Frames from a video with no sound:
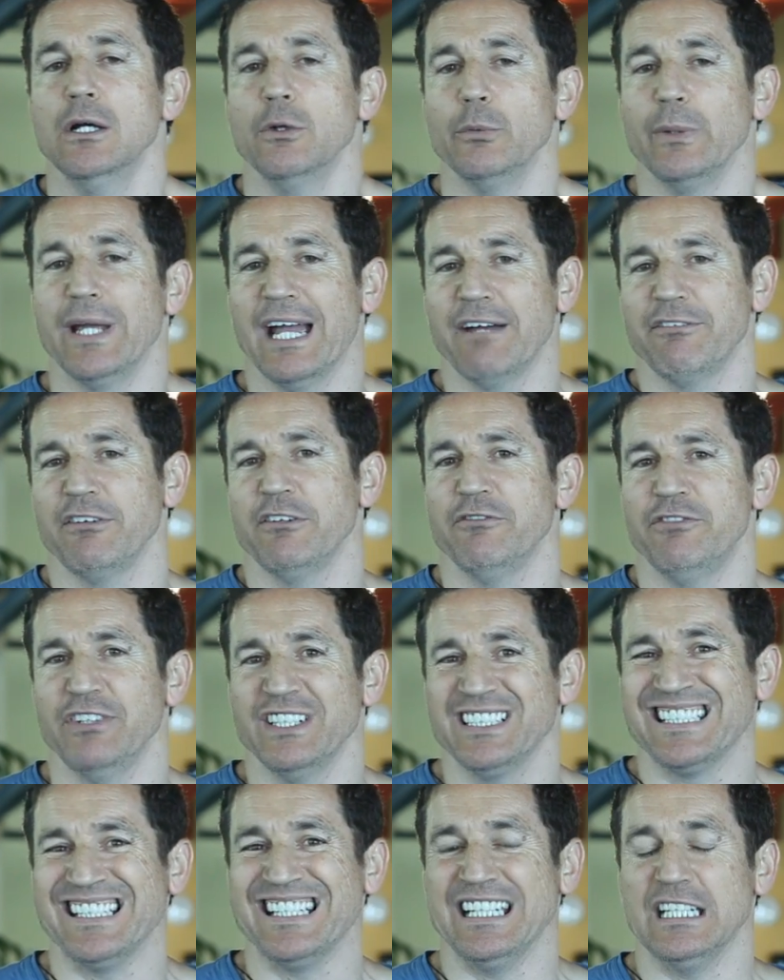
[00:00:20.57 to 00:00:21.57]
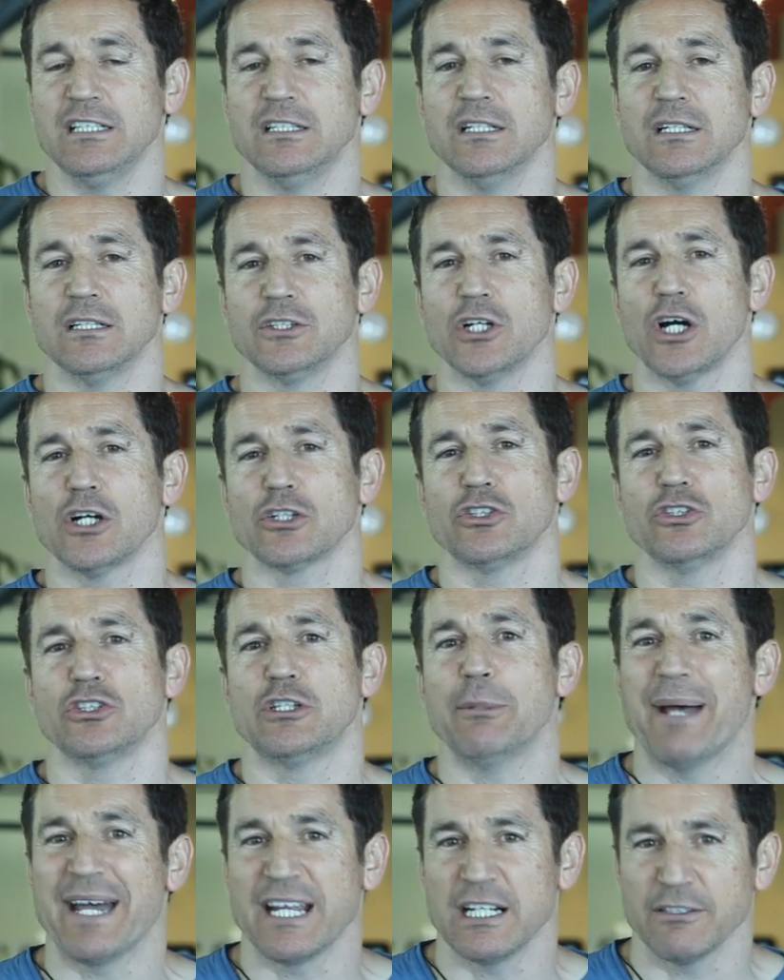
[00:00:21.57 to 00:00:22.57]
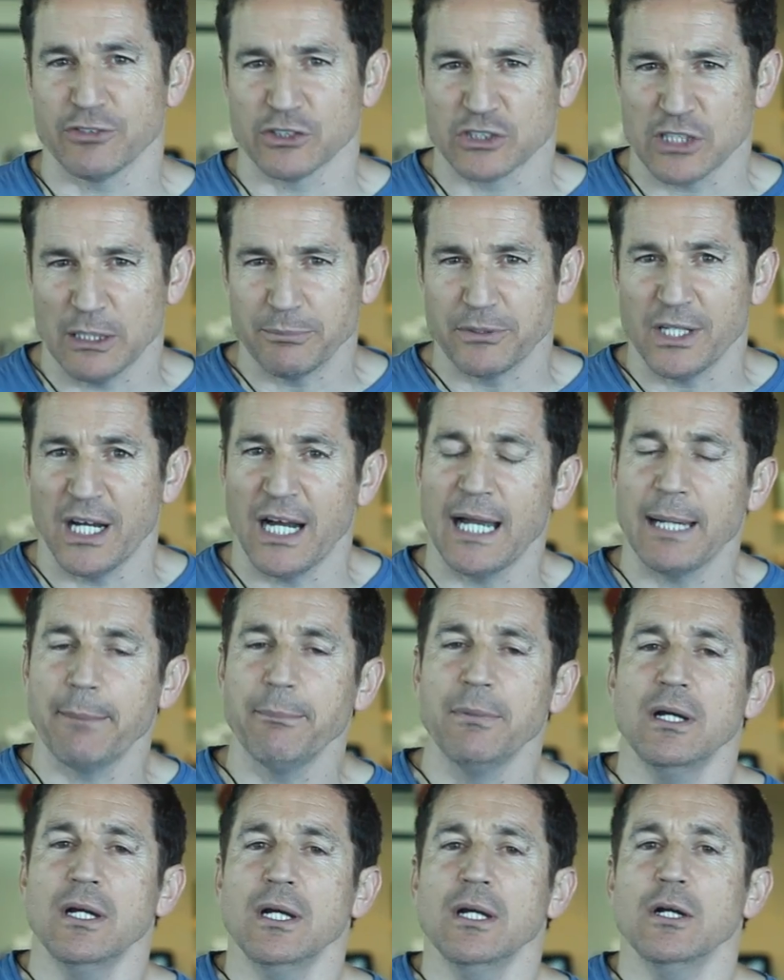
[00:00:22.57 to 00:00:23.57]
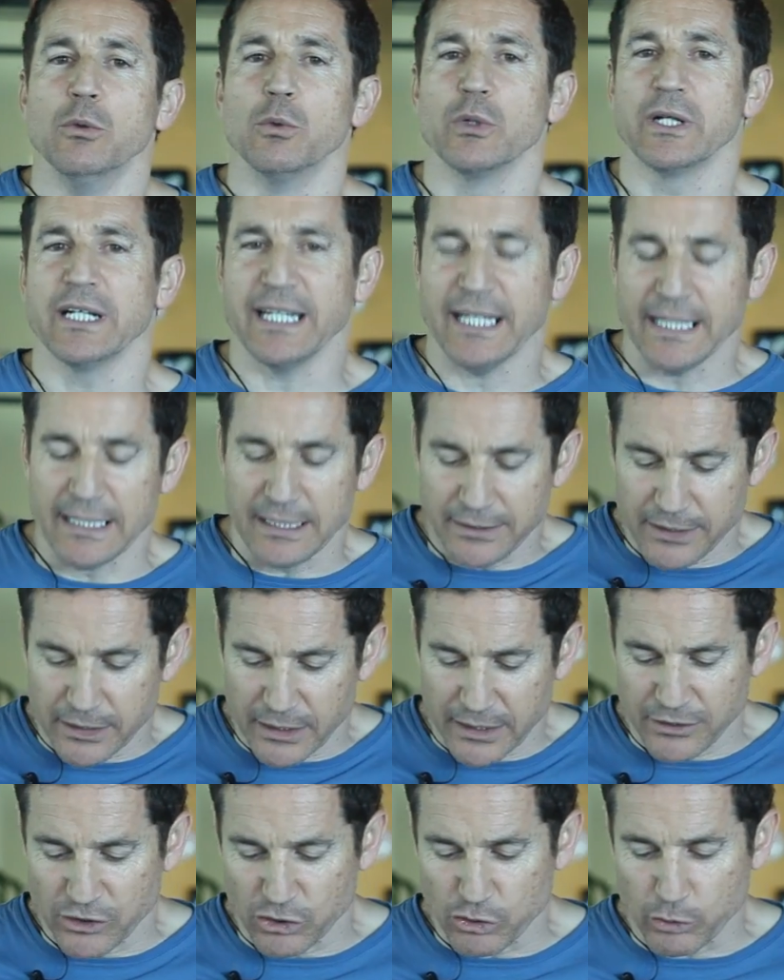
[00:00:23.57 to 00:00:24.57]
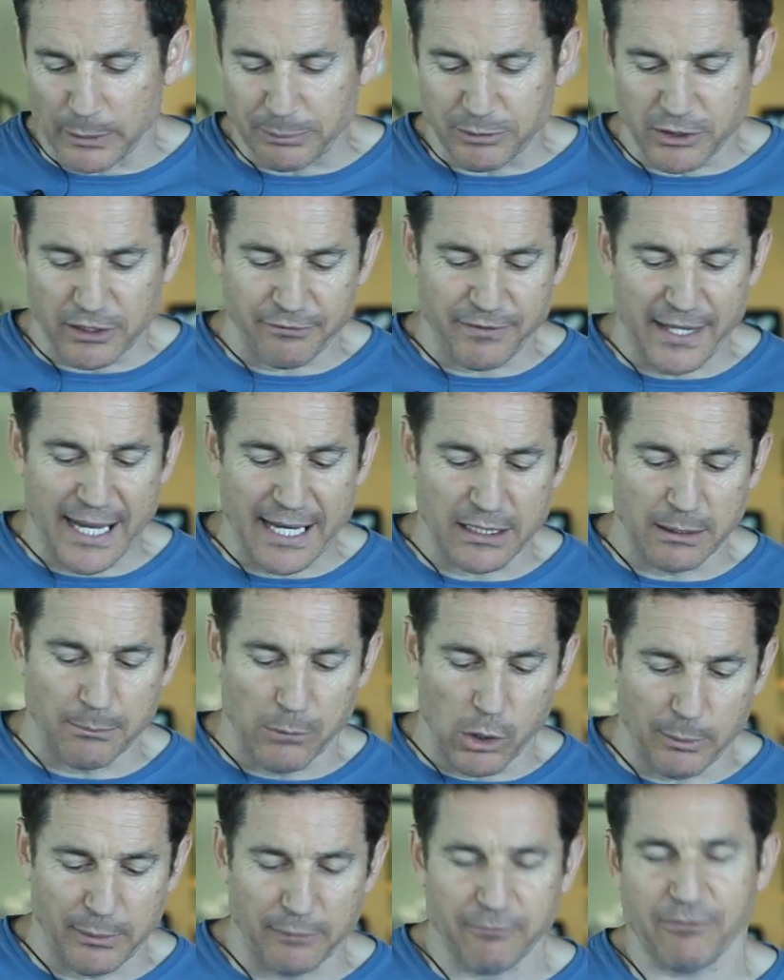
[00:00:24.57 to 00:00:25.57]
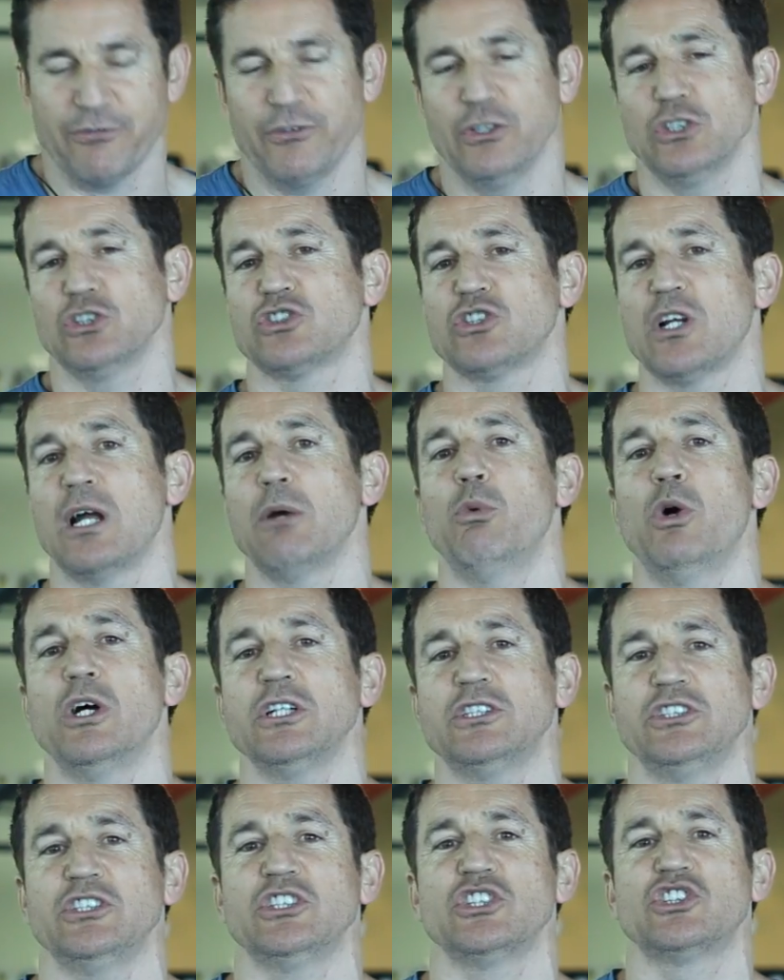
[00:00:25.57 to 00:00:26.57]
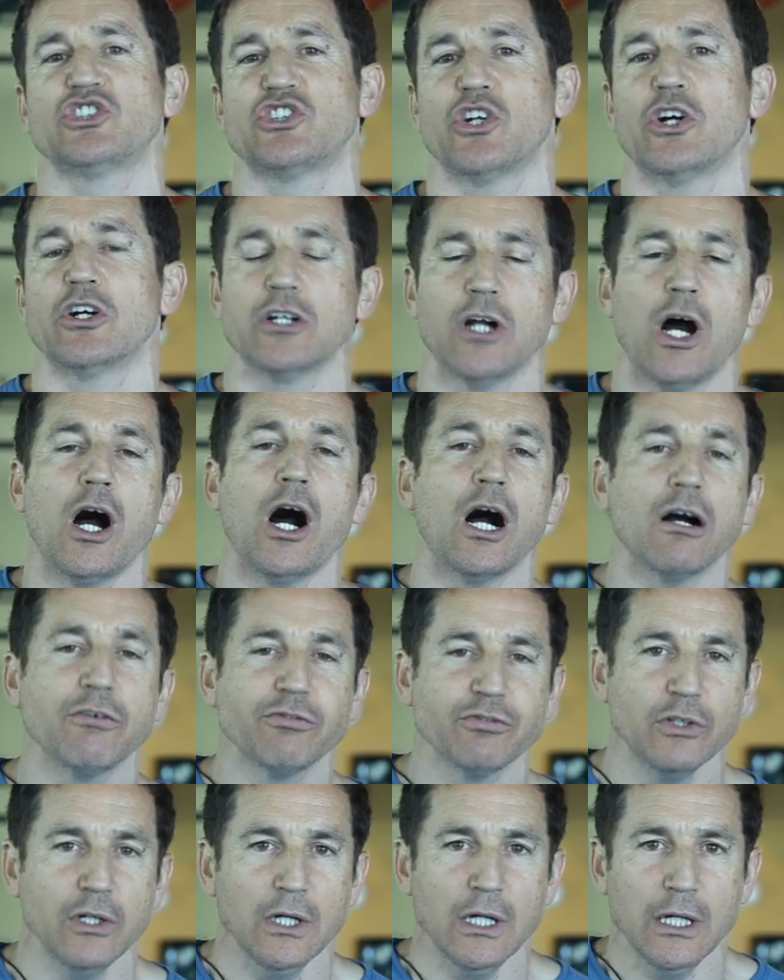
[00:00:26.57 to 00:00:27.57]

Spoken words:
We haven't visited Dr. TABATA for some time. We're going to get into the description of that in a moment. First, I want you to start off